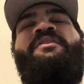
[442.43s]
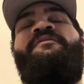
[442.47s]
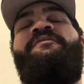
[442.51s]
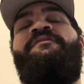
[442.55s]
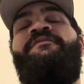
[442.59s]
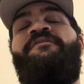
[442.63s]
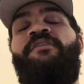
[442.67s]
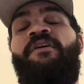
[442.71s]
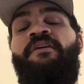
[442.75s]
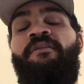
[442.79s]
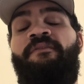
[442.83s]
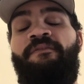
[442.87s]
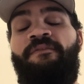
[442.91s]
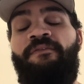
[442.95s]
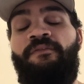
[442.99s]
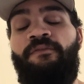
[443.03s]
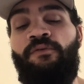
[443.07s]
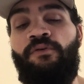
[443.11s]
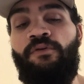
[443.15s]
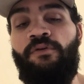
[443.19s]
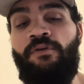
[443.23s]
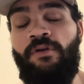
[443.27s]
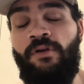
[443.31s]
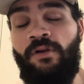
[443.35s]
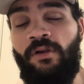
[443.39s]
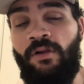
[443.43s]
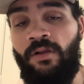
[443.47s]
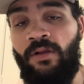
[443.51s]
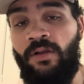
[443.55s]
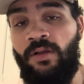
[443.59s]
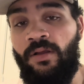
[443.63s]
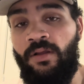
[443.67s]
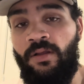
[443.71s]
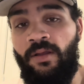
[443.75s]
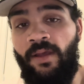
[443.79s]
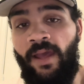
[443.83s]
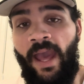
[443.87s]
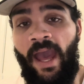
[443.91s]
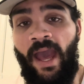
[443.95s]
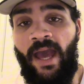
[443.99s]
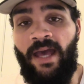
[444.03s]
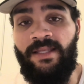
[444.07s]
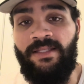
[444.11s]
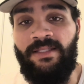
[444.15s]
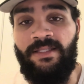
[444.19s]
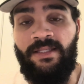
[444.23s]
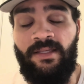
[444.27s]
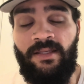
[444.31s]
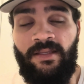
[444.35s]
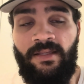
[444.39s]
front four
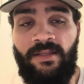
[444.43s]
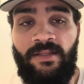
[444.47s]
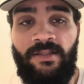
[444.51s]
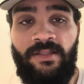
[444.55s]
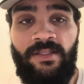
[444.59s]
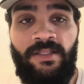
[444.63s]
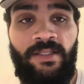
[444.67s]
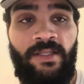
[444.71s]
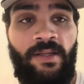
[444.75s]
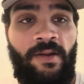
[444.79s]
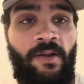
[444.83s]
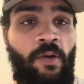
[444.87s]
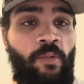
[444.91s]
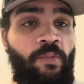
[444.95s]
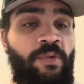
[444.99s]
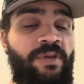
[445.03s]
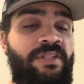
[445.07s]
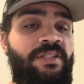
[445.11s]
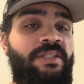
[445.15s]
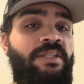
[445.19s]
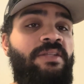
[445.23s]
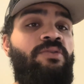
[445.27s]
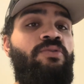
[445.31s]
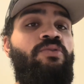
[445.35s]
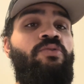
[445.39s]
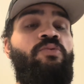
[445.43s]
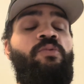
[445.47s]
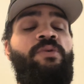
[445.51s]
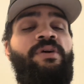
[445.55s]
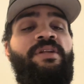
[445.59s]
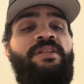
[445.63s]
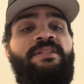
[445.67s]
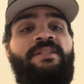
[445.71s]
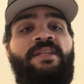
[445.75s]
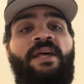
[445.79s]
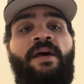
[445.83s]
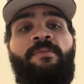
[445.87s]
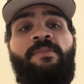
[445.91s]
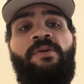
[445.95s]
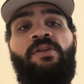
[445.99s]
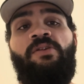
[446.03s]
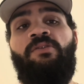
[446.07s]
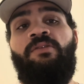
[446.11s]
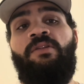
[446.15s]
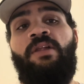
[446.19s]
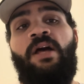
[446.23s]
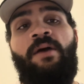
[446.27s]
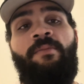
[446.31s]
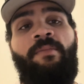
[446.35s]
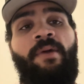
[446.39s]
as is. We see who wins that
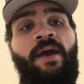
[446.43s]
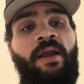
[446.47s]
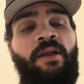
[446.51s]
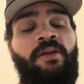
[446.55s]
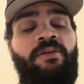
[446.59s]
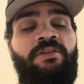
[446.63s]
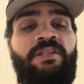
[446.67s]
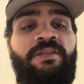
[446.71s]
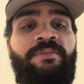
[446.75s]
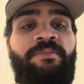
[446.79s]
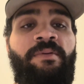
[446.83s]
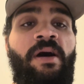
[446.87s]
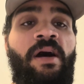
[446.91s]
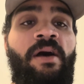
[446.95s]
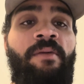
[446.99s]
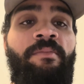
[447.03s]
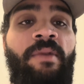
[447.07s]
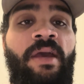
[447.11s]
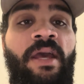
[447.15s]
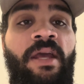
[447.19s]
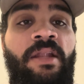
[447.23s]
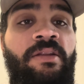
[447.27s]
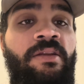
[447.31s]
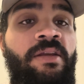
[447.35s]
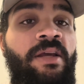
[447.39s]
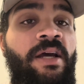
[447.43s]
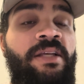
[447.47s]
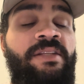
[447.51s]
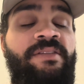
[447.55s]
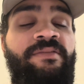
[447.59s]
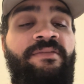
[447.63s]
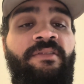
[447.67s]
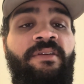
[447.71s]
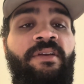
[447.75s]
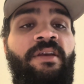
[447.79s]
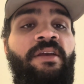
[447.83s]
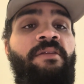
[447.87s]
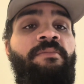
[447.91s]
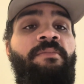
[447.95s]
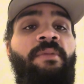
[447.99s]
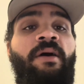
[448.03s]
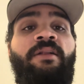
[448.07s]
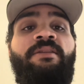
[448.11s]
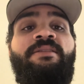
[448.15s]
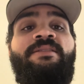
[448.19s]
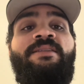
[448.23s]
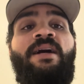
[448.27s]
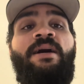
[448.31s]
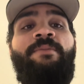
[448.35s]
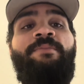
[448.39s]
middle linebacker spot, man. You guys forget
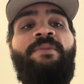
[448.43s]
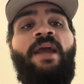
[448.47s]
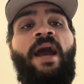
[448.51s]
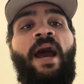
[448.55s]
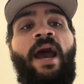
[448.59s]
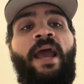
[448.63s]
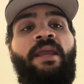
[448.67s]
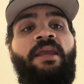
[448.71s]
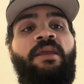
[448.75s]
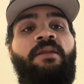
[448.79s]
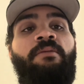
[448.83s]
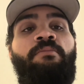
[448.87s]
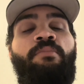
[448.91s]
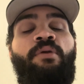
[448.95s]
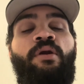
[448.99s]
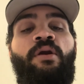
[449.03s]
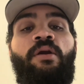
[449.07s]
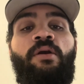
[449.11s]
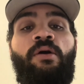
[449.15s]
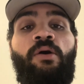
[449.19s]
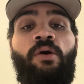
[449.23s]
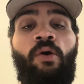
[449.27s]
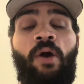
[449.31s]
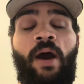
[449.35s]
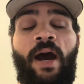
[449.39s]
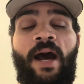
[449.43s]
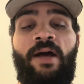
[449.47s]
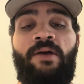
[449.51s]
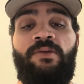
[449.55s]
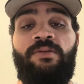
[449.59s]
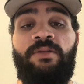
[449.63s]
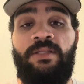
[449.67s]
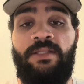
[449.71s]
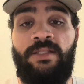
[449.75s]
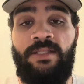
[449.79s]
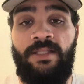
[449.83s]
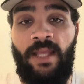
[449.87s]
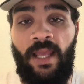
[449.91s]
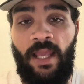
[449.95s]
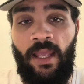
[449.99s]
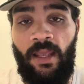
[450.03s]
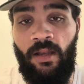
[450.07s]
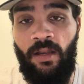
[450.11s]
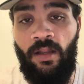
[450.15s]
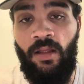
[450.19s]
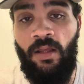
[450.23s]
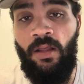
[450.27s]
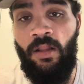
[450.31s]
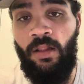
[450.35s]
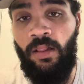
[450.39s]
about Tommy Eichenberg, Ohio
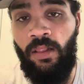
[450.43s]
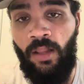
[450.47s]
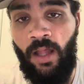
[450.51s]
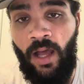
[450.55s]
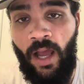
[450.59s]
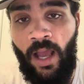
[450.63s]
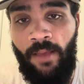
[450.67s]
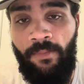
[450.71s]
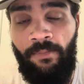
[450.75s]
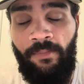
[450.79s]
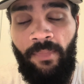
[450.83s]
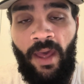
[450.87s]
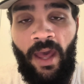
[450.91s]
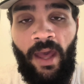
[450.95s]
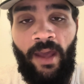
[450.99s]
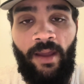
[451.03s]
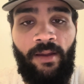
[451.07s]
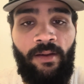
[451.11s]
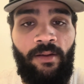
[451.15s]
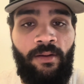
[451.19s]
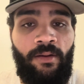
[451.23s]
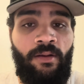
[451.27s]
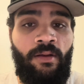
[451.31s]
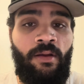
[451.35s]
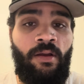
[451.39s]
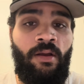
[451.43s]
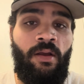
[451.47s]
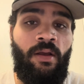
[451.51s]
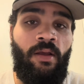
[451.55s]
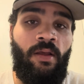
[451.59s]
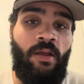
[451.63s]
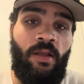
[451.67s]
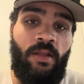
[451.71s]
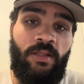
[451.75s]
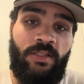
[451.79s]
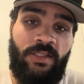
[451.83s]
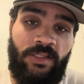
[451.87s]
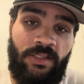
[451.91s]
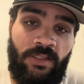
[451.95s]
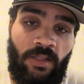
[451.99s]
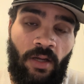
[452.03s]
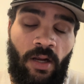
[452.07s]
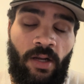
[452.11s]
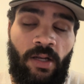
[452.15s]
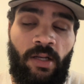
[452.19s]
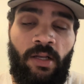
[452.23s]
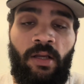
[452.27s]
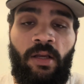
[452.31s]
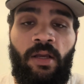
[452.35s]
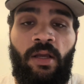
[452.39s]
State linebacker.
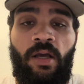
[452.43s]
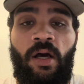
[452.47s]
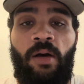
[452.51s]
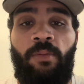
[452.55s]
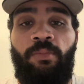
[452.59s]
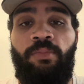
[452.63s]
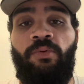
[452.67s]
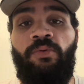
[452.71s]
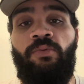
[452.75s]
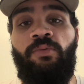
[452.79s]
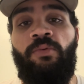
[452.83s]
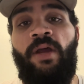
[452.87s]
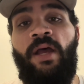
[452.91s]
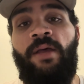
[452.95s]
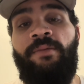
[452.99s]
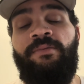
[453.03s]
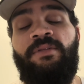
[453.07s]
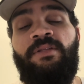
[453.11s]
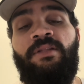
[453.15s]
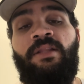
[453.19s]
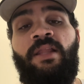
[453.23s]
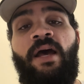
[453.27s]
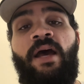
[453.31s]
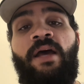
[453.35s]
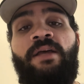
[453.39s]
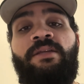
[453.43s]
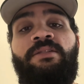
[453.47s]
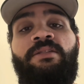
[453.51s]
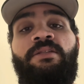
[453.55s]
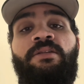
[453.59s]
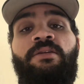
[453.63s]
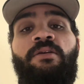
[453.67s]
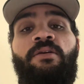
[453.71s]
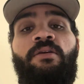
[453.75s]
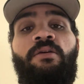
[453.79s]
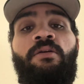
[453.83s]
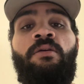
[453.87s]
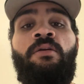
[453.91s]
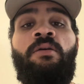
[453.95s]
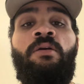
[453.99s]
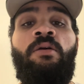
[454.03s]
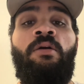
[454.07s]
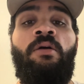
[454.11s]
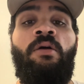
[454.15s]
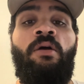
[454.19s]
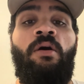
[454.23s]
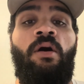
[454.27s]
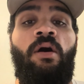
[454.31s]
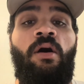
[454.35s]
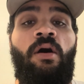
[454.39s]
Started a couple reps last year,
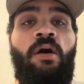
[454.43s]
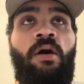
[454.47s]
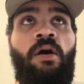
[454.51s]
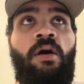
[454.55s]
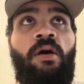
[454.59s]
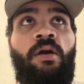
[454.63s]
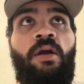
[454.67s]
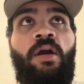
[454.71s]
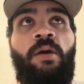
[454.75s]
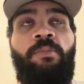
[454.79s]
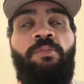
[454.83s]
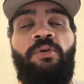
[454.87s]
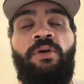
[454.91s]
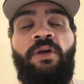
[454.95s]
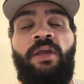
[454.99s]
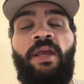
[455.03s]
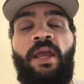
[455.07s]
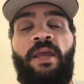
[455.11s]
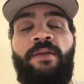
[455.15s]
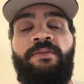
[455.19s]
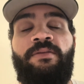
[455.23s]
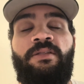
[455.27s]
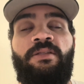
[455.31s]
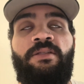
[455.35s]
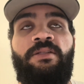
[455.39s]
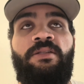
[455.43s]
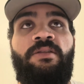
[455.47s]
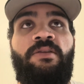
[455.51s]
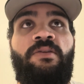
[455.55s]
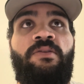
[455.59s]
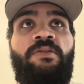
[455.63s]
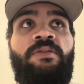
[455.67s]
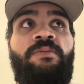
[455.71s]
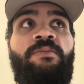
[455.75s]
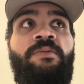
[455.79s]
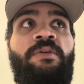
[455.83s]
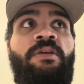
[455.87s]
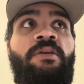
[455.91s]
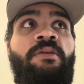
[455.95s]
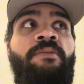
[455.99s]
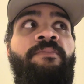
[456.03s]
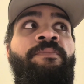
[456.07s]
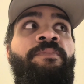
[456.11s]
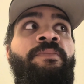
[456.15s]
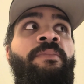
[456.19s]
a couple games, excuse me.